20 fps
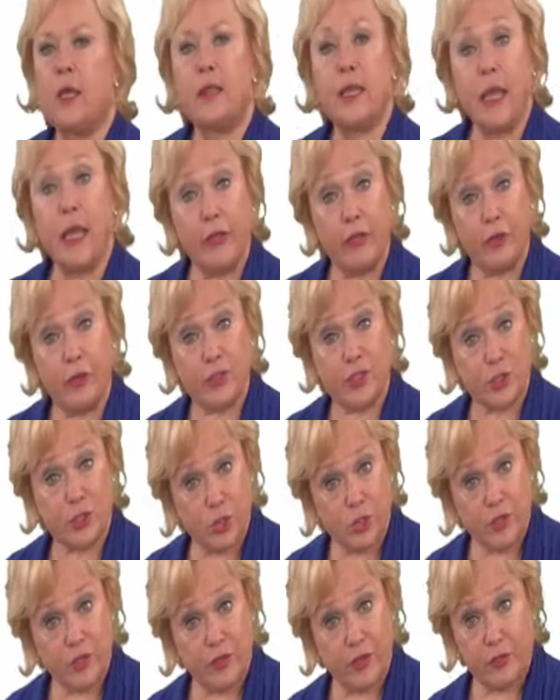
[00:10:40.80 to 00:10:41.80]
The other
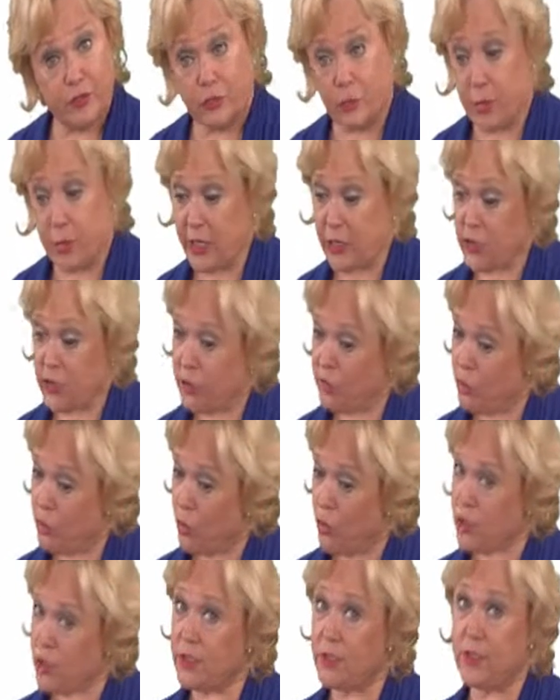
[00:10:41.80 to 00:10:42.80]
source of information, of
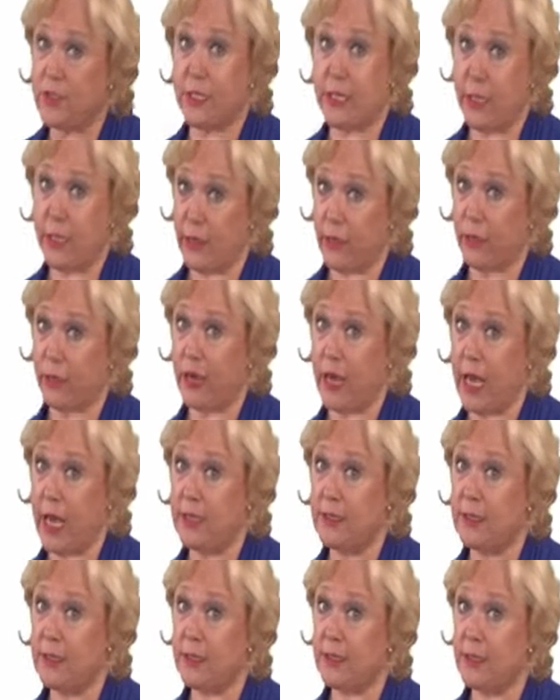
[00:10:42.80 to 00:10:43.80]
course, is the
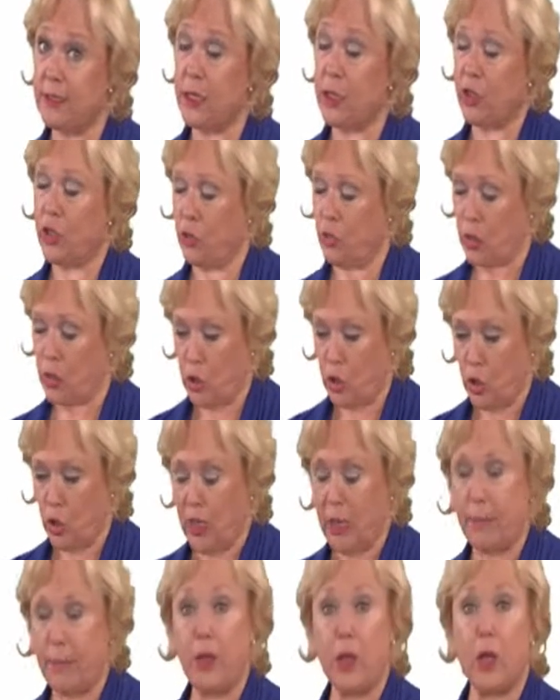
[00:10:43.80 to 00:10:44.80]
internet. You can
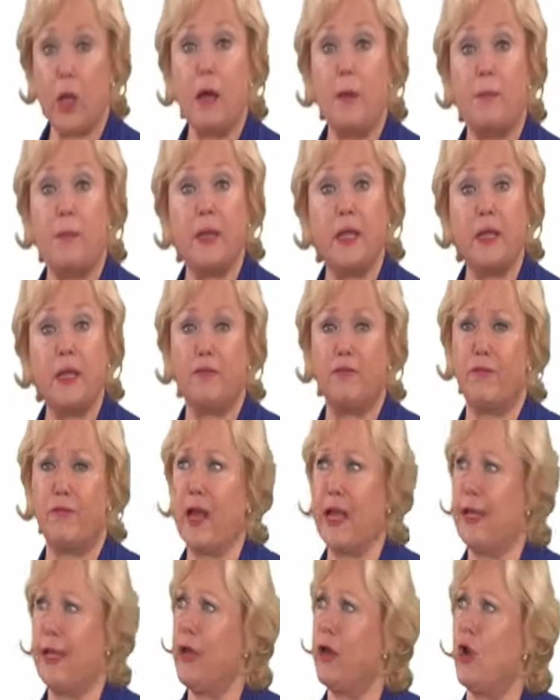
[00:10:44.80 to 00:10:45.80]
look up a company and
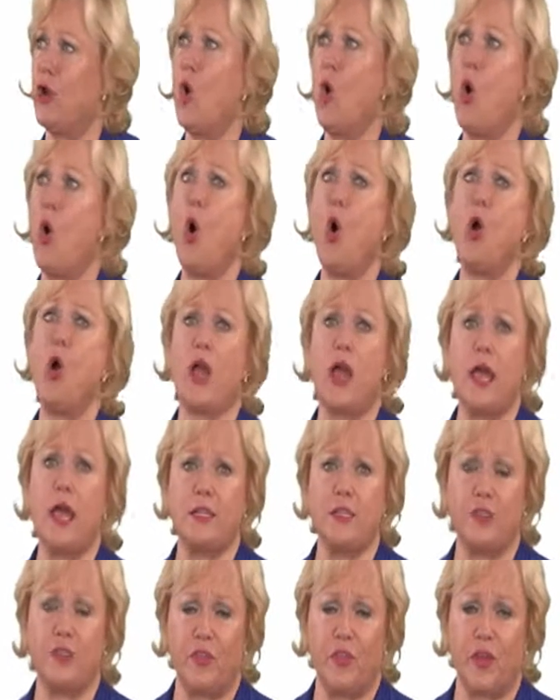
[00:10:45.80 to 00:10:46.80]
find out all
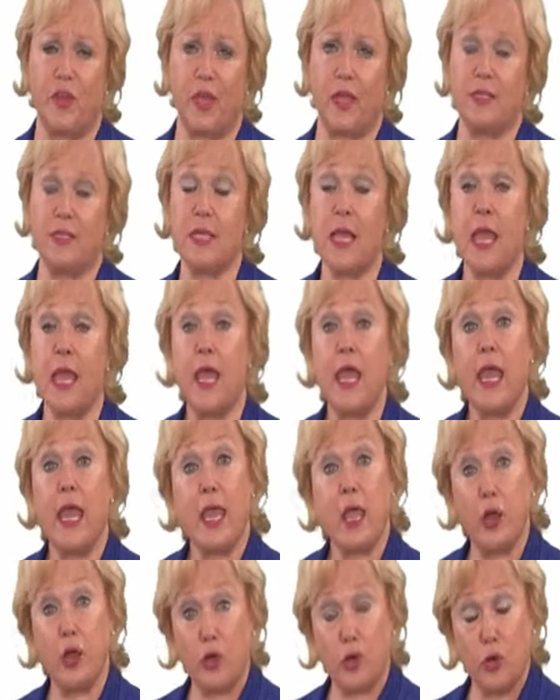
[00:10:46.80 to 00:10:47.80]
kinds of things.
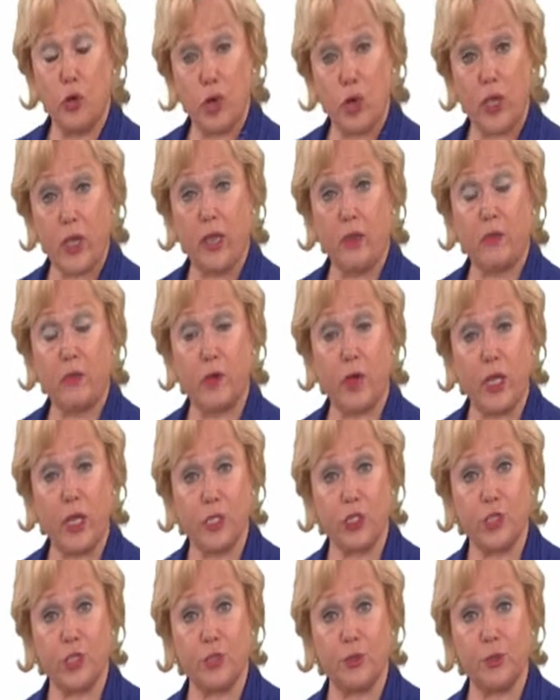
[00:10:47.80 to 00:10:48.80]
Here you're looking for
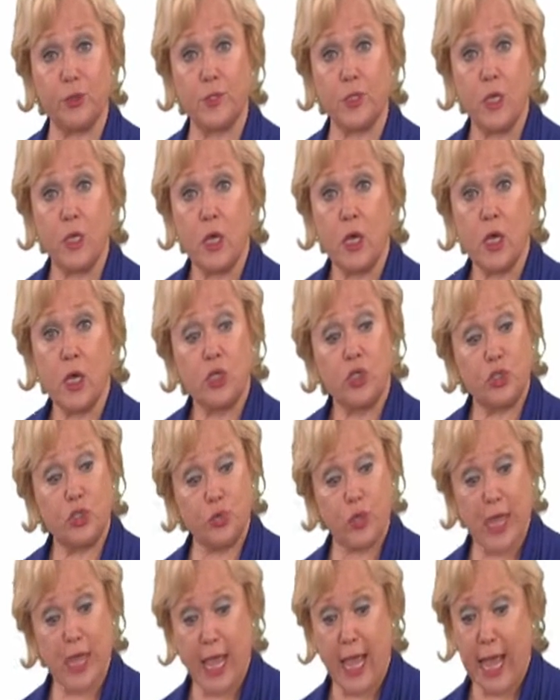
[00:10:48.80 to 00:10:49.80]
issues.
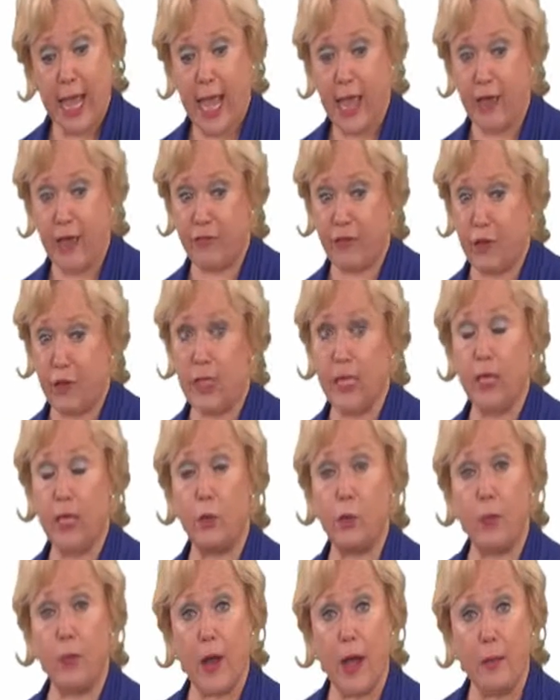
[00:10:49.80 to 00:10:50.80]
Do they have a
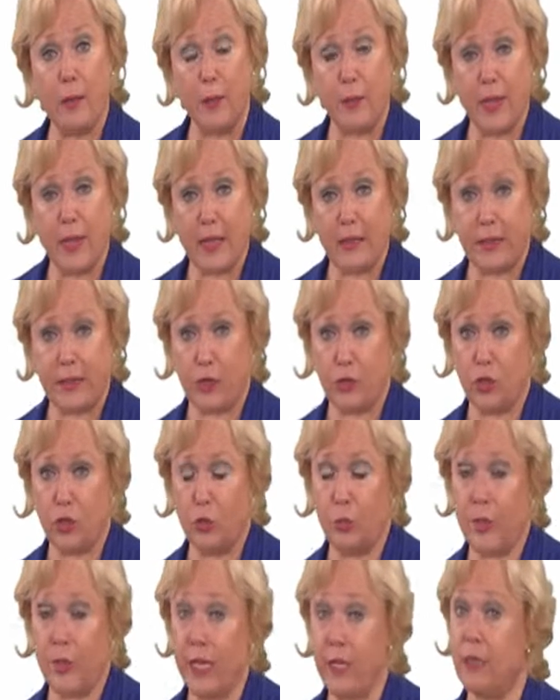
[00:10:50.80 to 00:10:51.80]
legal problem out there
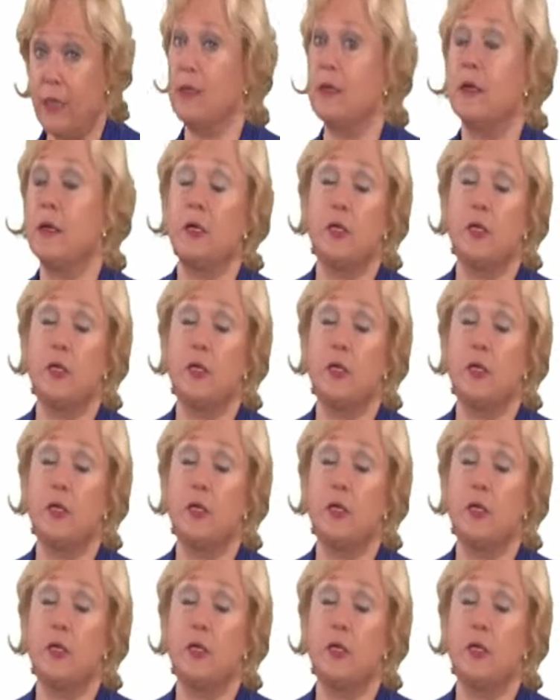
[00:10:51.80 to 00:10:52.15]
looming?